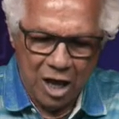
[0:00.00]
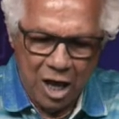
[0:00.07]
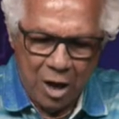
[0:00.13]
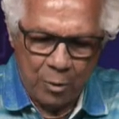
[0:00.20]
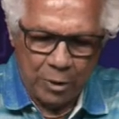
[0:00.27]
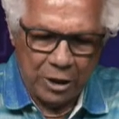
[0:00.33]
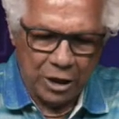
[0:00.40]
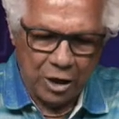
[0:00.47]

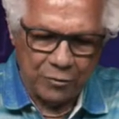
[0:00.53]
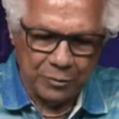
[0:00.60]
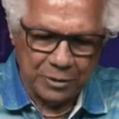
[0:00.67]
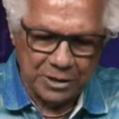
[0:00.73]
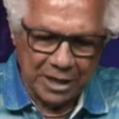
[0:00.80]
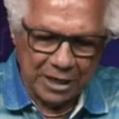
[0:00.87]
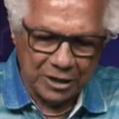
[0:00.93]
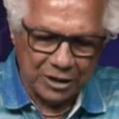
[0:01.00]
We get over and
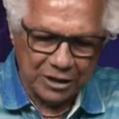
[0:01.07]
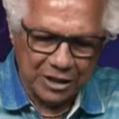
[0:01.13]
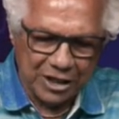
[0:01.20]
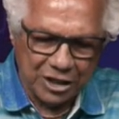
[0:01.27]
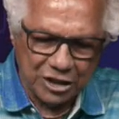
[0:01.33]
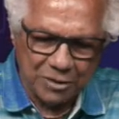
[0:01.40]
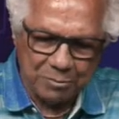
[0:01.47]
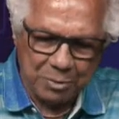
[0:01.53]
take a look at the
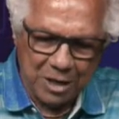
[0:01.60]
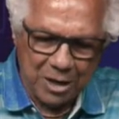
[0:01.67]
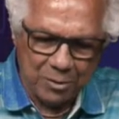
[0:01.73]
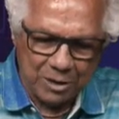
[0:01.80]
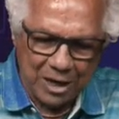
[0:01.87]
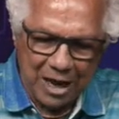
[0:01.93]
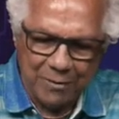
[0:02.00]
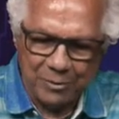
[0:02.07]
S and P. What do
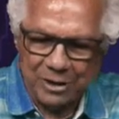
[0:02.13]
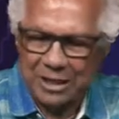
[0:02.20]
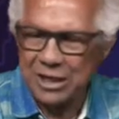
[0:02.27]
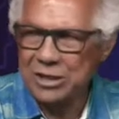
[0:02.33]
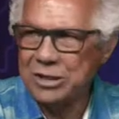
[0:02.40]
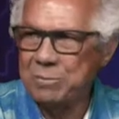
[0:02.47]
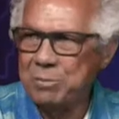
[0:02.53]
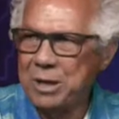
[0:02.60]
you have with the S
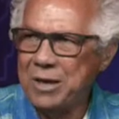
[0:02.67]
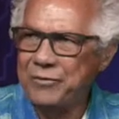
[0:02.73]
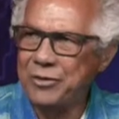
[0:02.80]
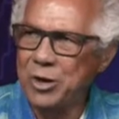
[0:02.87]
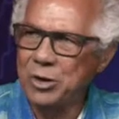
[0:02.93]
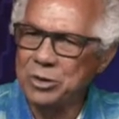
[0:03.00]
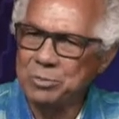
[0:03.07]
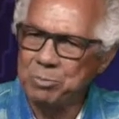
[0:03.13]
and P,
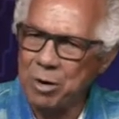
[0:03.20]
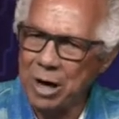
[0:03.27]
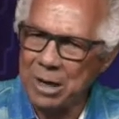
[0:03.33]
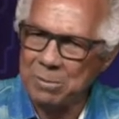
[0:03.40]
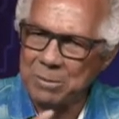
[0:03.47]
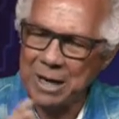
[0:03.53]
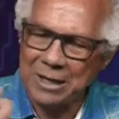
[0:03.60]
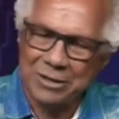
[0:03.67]
folks? Bottom
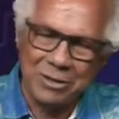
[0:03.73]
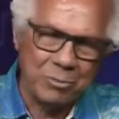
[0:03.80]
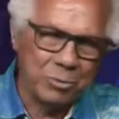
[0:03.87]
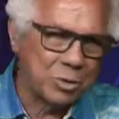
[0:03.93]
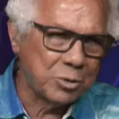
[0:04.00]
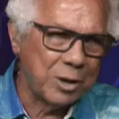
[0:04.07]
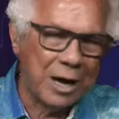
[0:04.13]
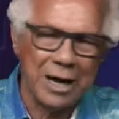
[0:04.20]
line, you went
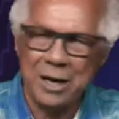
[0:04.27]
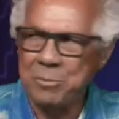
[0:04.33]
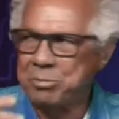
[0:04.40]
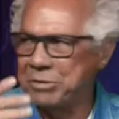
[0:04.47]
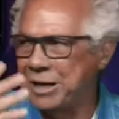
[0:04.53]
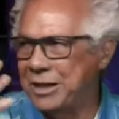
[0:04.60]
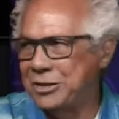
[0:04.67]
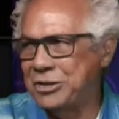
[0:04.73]
to a higher
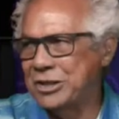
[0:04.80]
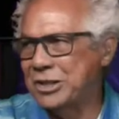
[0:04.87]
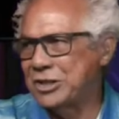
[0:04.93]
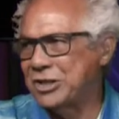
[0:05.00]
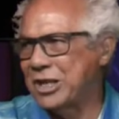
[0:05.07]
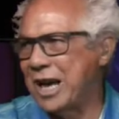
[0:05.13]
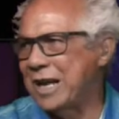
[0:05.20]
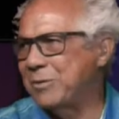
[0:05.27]
price. You get a
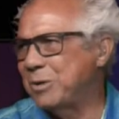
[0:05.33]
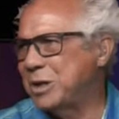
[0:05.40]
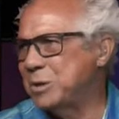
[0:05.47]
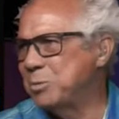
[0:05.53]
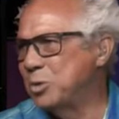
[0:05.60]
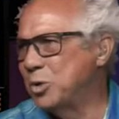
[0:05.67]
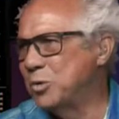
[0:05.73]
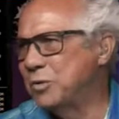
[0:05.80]
sideways
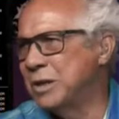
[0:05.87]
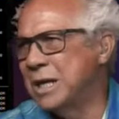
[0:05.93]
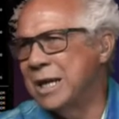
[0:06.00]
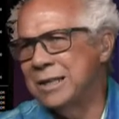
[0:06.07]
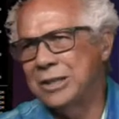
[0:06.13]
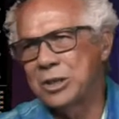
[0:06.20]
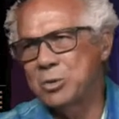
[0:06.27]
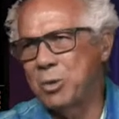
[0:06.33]
move.
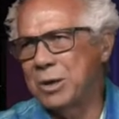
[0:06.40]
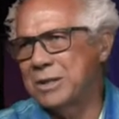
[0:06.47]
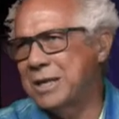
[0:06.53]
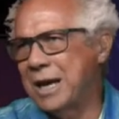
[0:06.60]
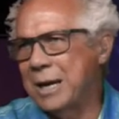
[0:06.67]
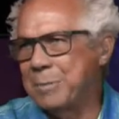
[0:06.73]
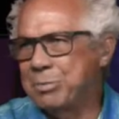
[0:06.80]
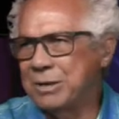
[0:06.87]
This wants
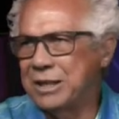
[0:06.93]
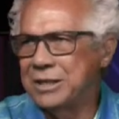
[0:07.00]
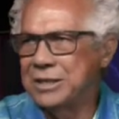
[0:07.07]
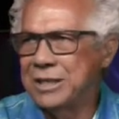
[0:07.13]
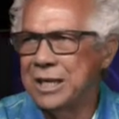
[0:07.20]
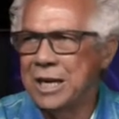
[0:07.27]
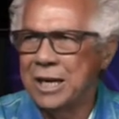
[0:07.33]
higher price.